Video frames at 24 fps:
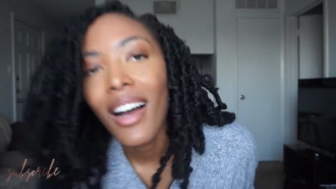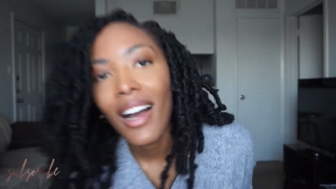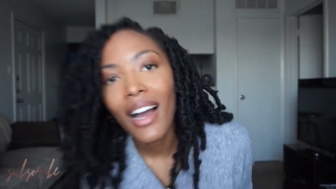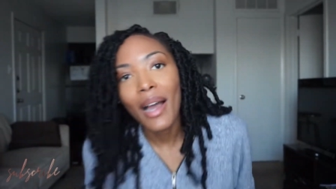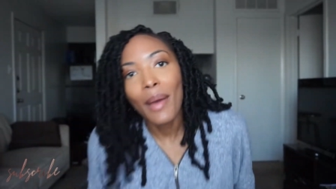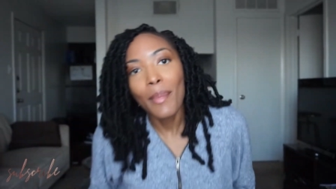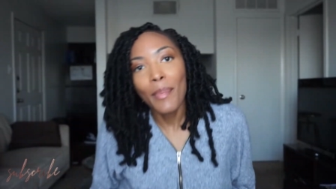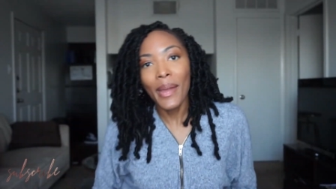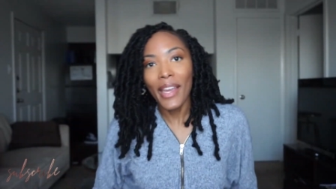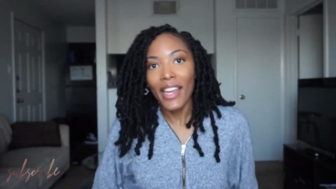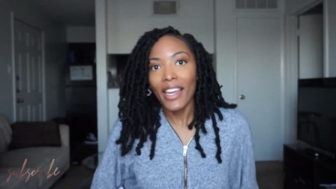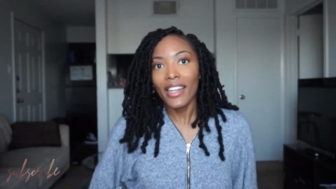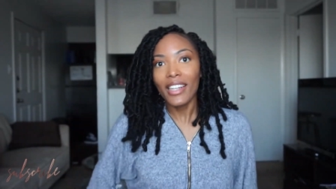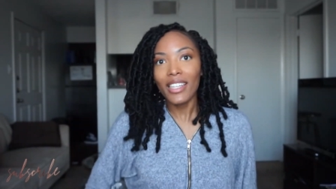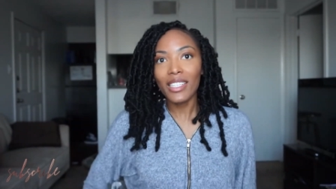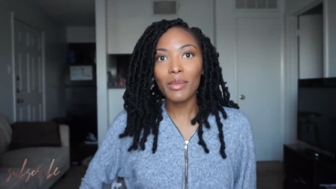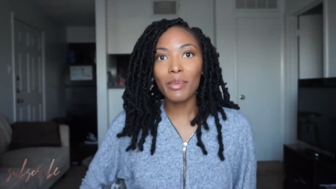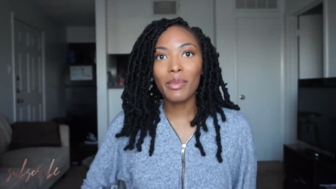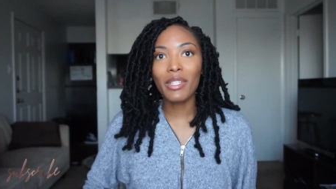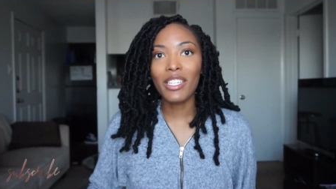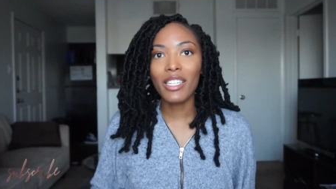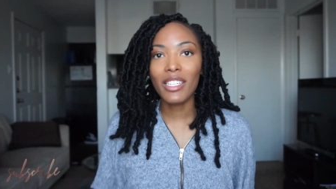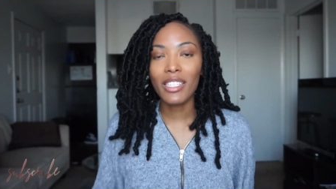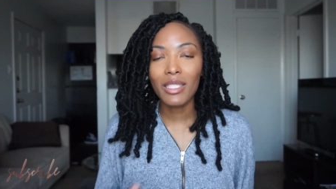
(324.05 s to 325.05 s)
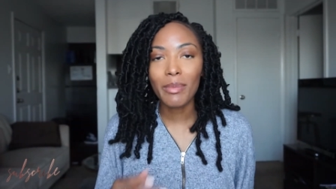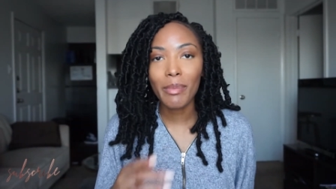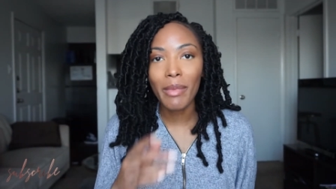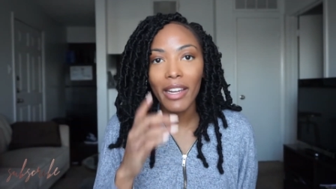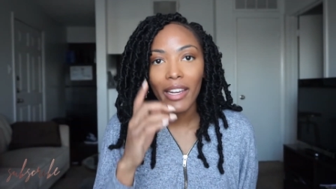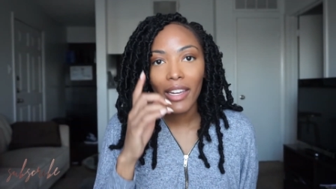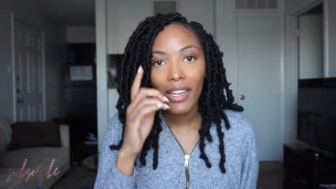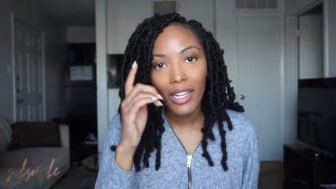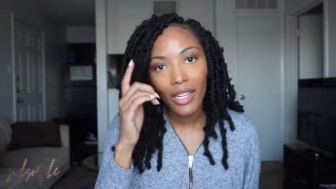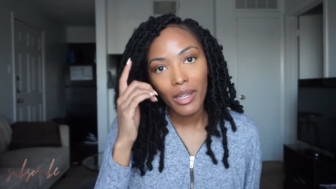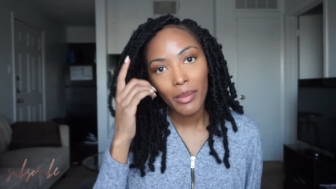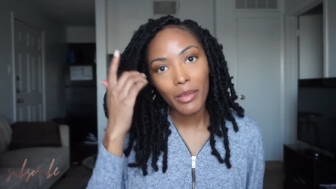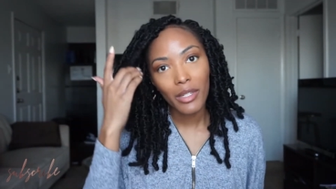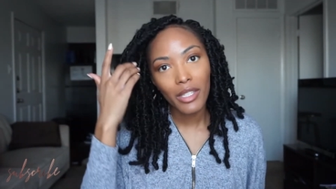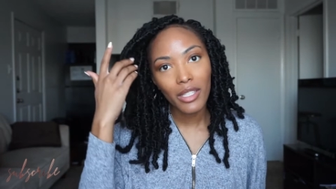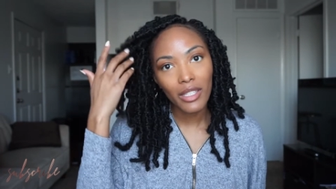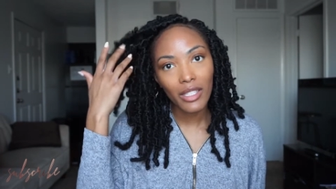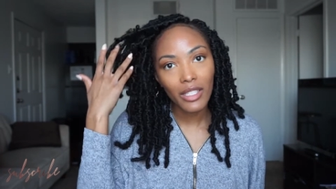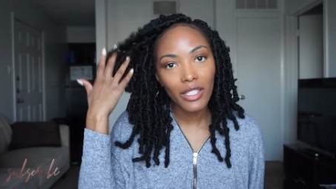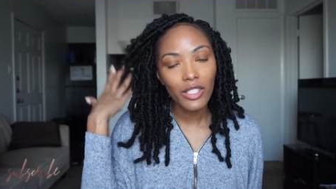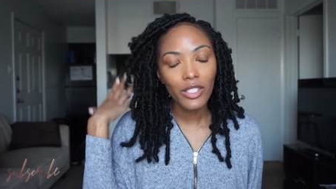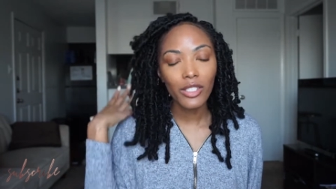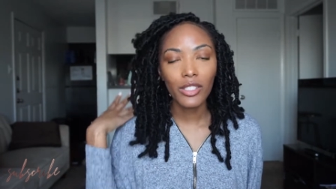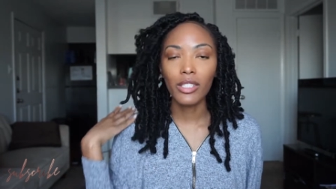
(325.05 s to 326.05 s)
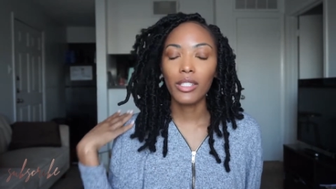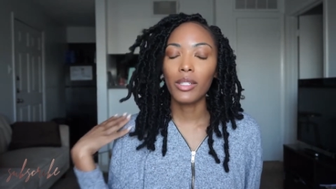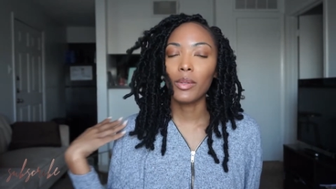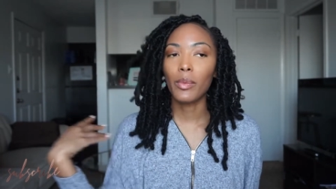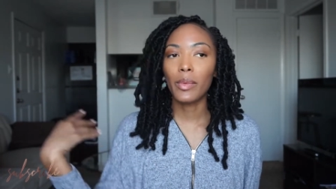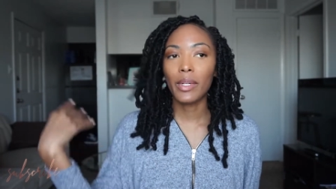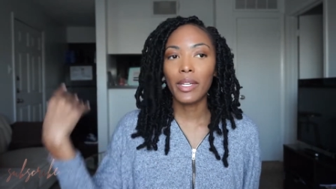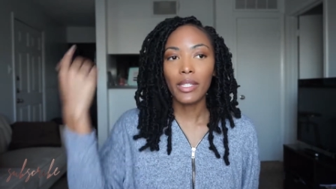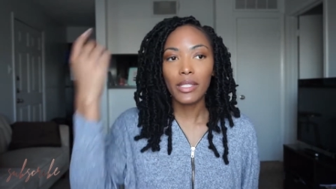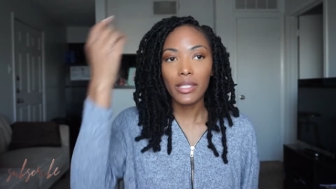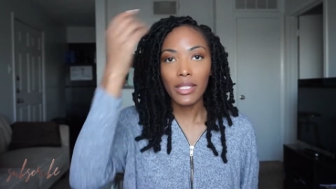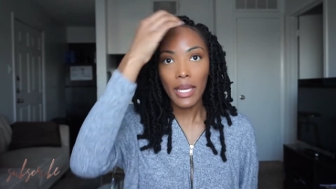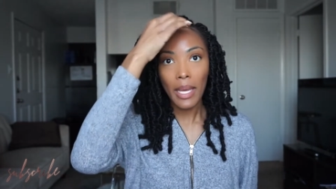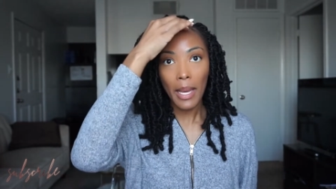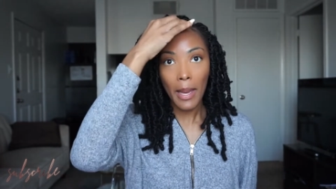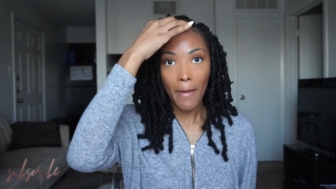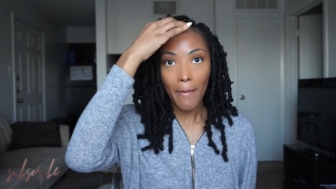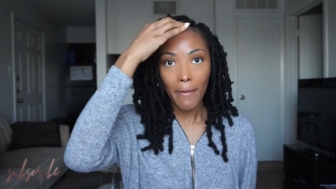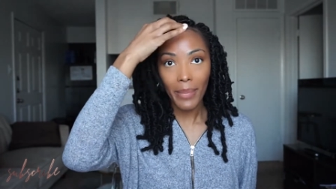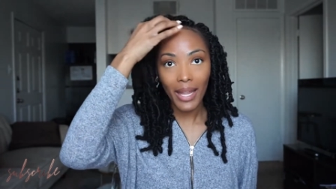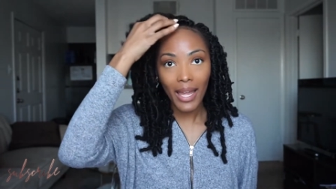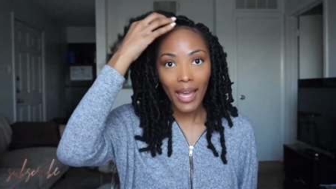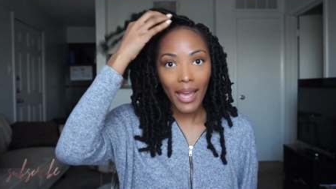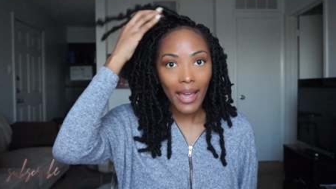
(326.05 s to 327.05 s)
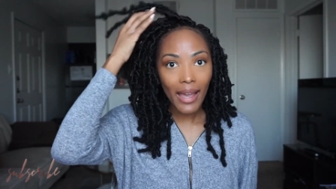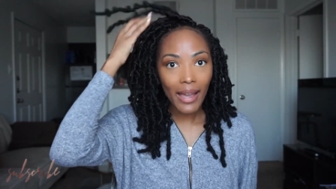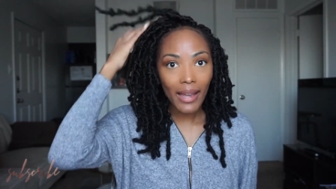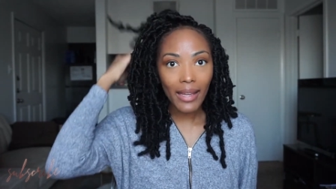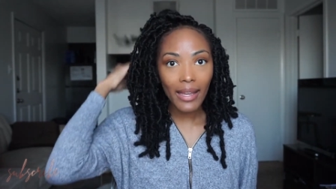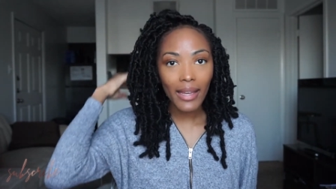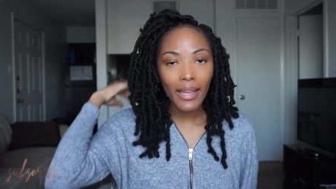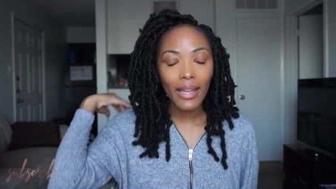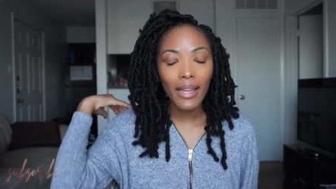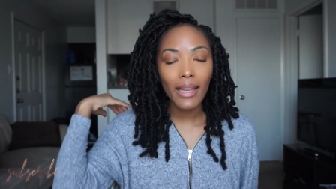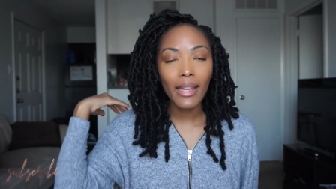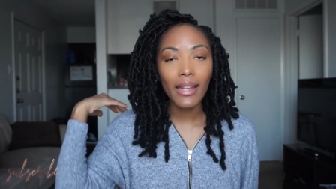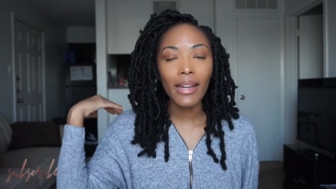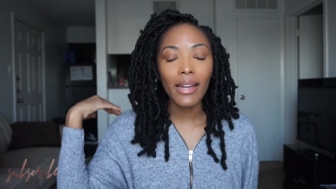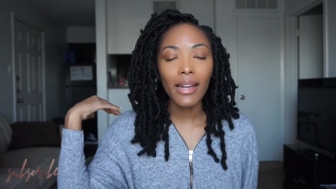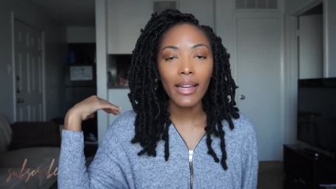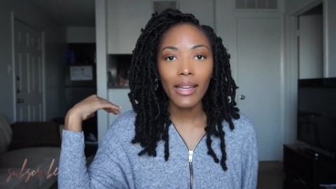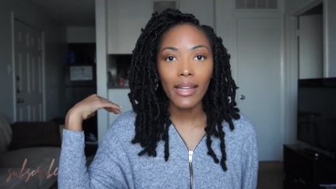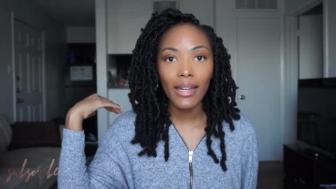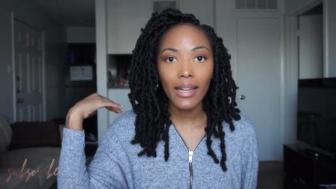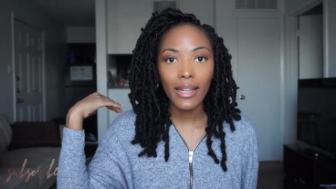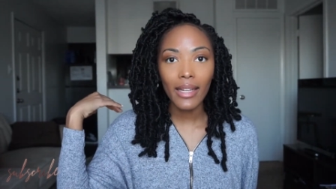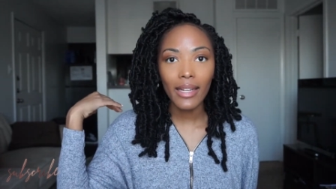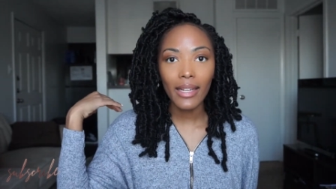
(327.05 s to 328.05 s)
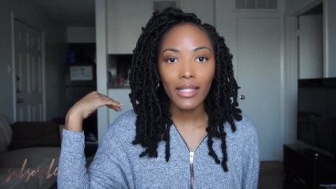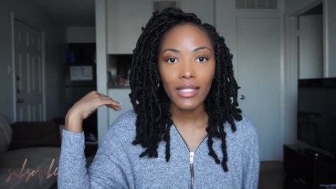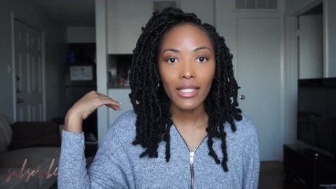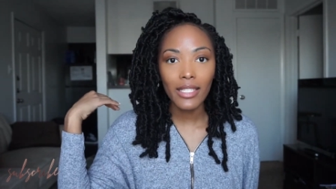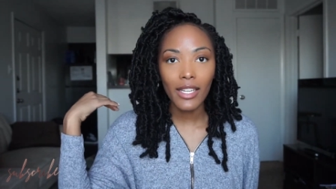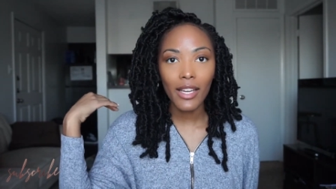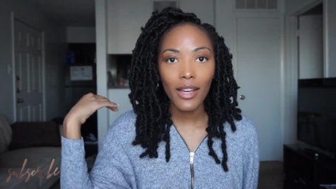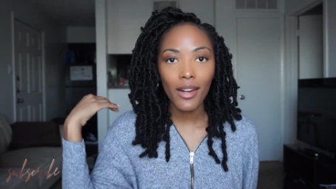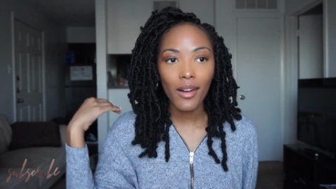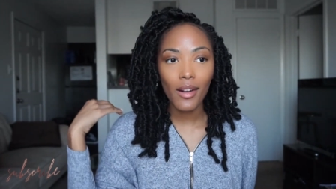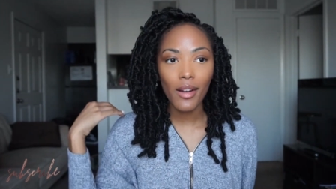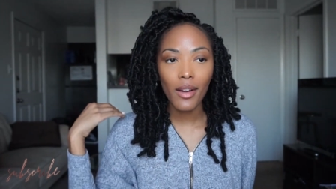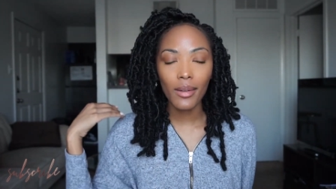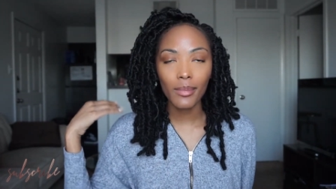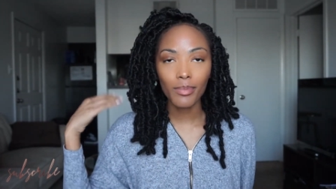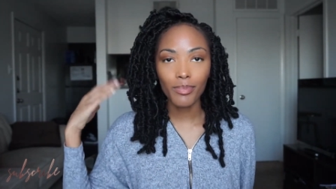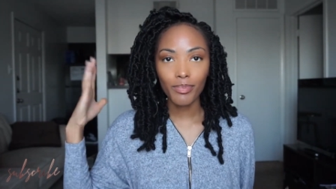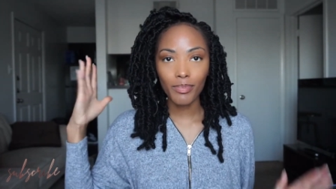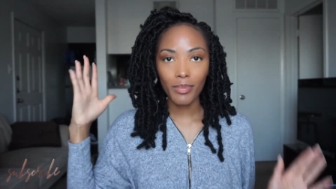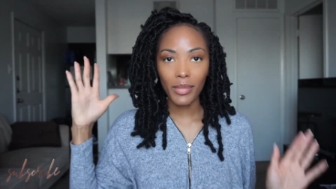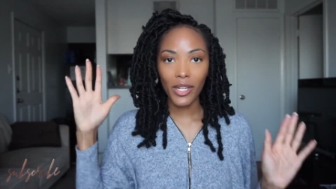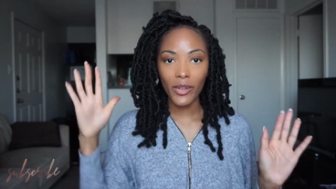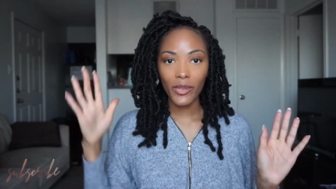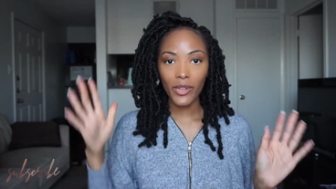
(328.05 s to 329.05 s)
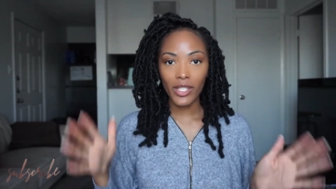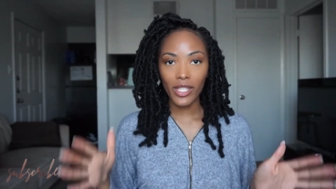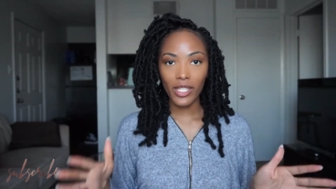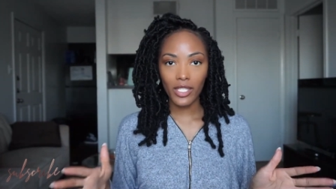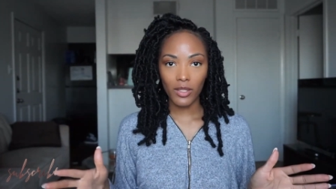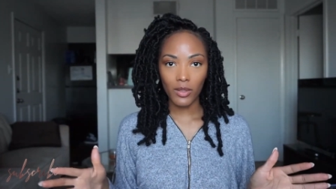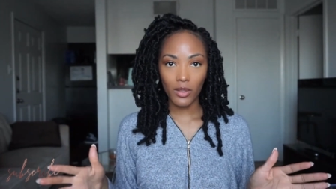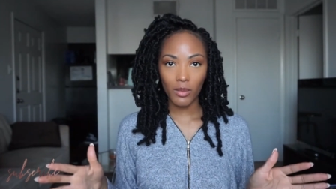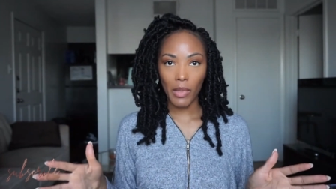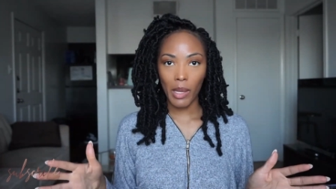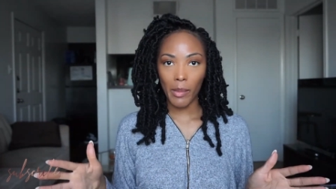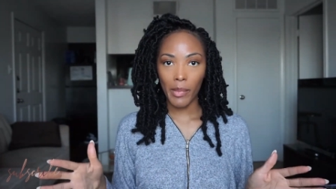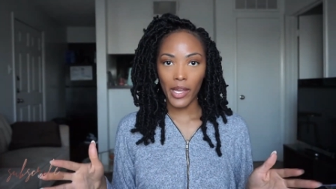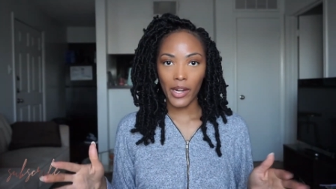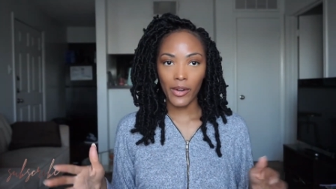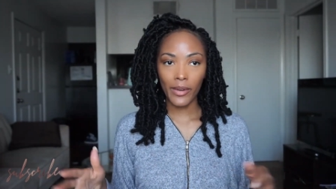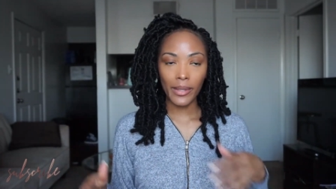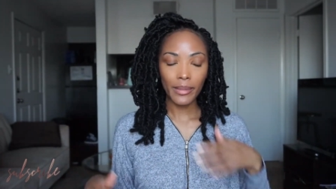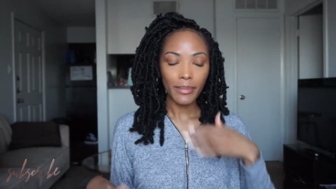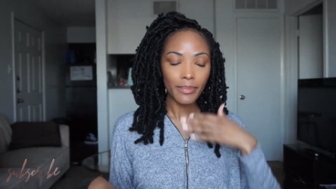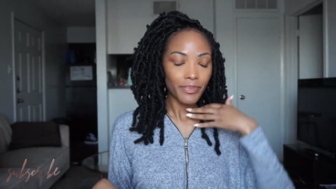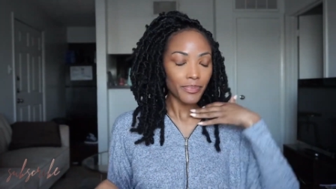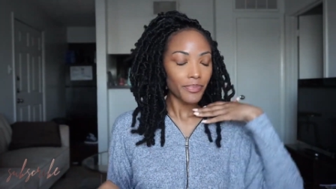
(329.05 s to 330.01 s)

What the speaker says: I panicked because my camera literally went black and I couldn't get it to cut on, but I realized it was my battery.